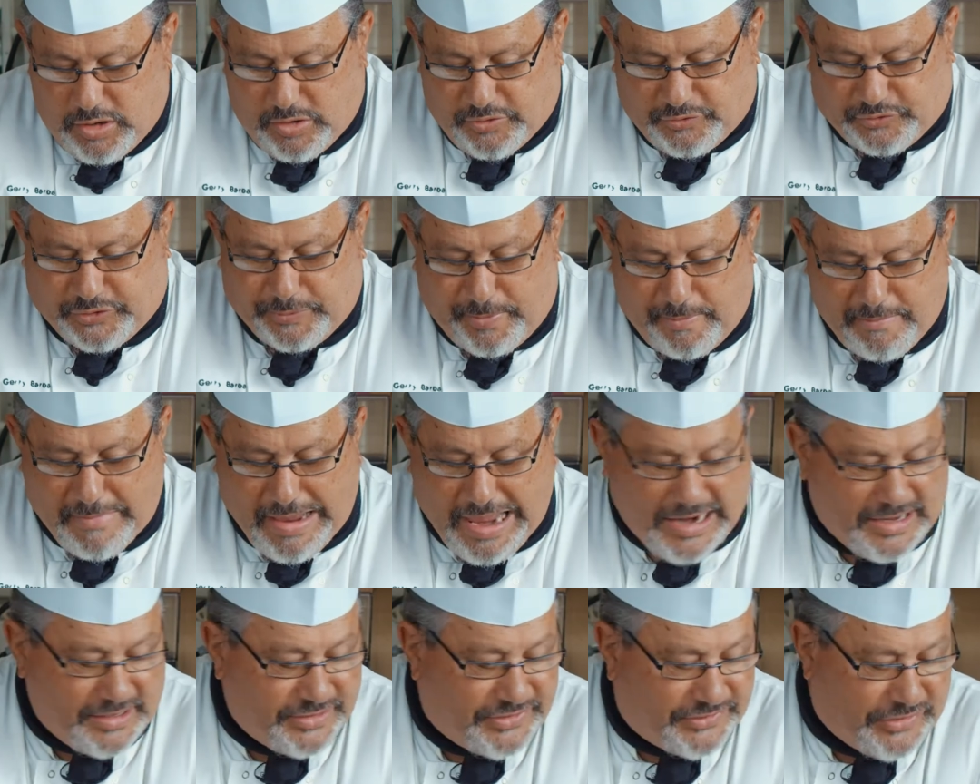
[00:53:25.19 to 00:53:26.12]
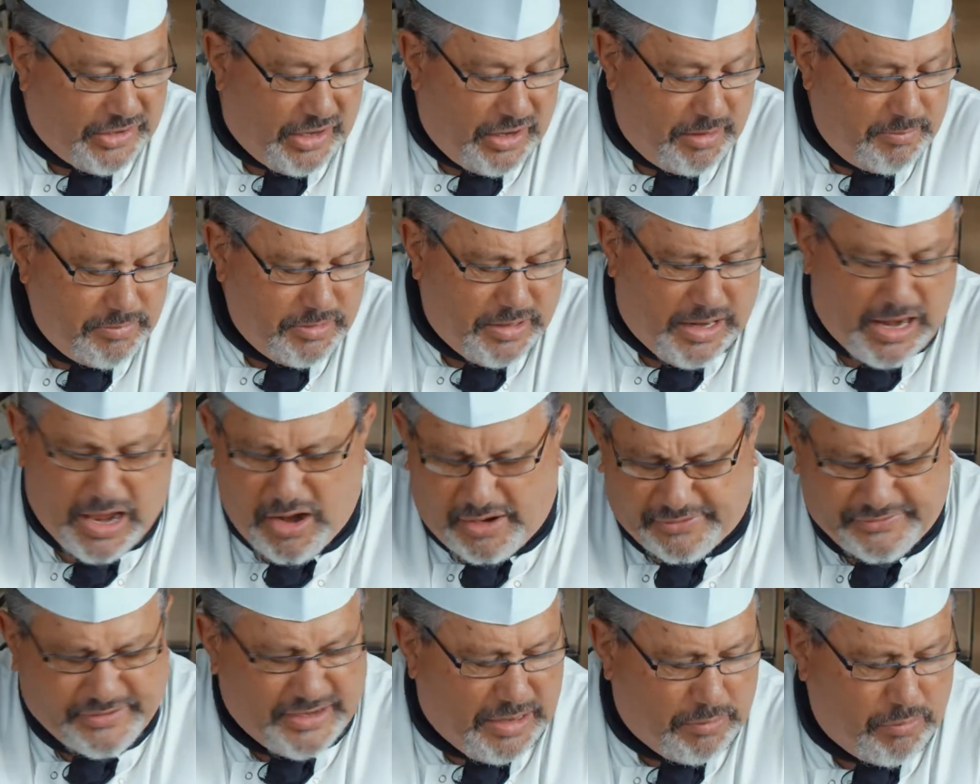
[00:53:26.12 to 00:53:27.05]
supermarkets sell them. And
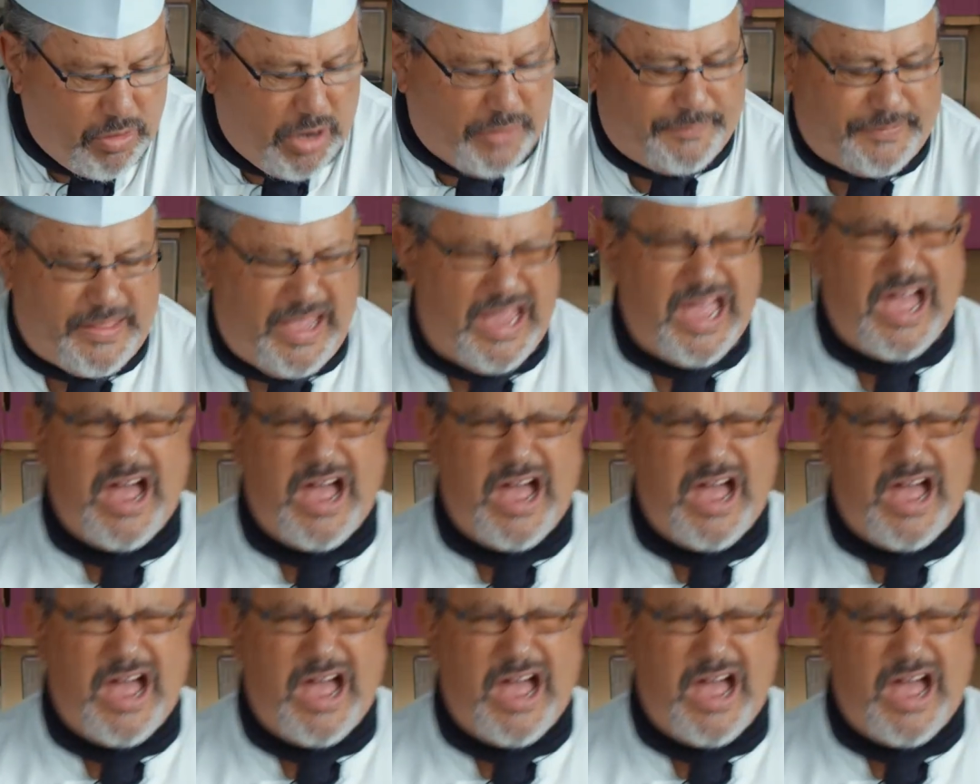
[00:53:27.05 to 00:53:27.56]
I'll tell you what, they